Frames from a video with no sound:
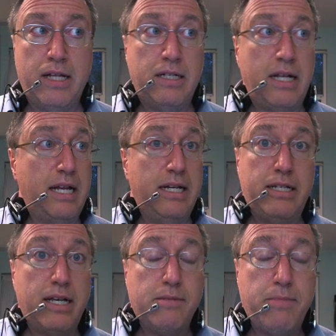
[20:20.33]
And it
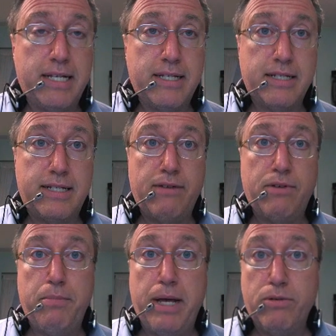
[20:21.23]
doesn't make sense to have a
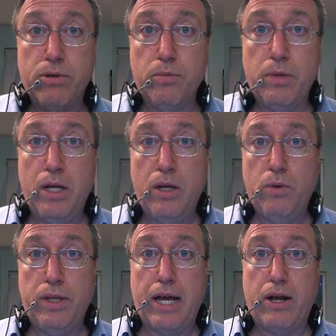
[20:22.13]
bedroom
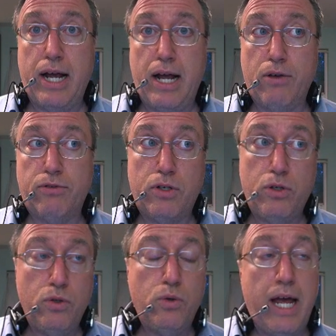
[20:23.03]
without a house. You
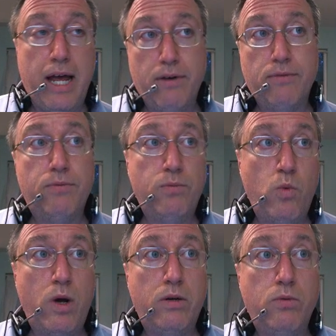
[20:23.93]
do have
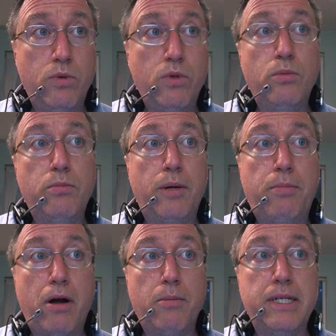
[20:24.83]
one-room
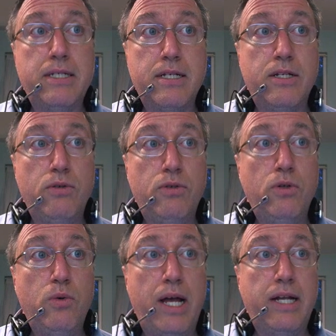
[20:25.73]
apartments, and you
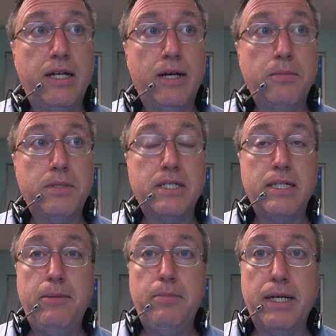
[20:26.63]
do end up
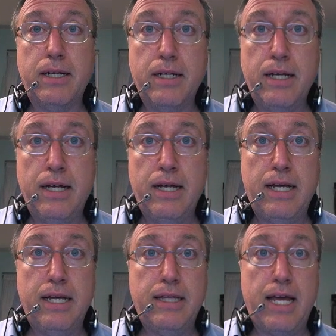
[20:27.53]
sleeping
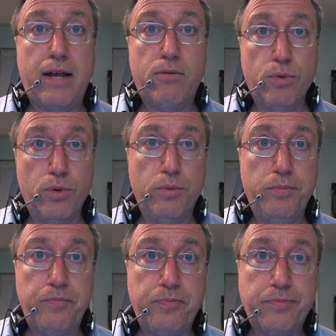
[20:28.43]
in that
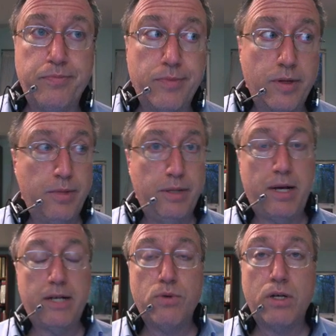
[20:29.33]
room. But you
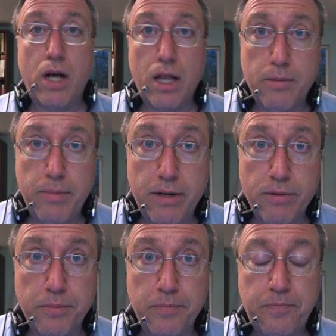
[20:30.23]
might as well call it a
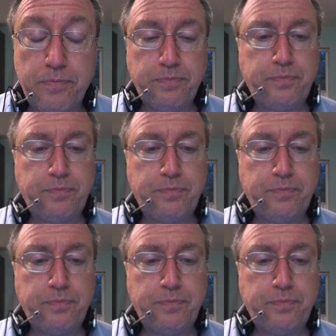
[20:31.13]
bedroom.